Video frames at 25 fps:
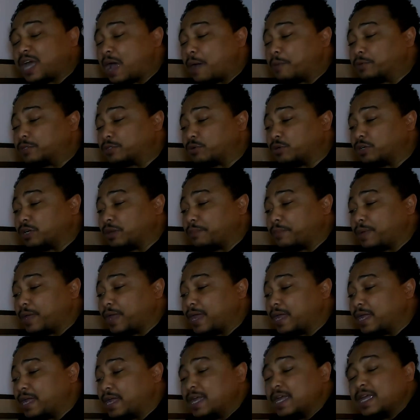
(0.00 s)
I was going to
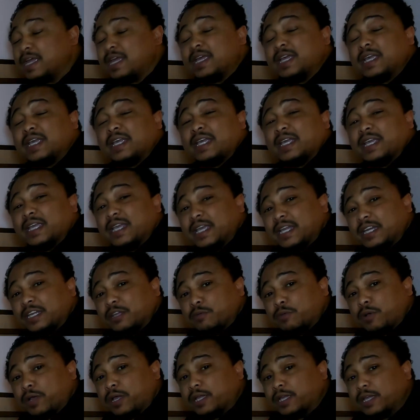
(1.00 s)
pay
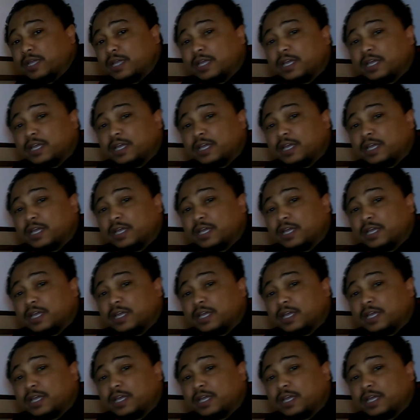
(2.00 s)
anyway.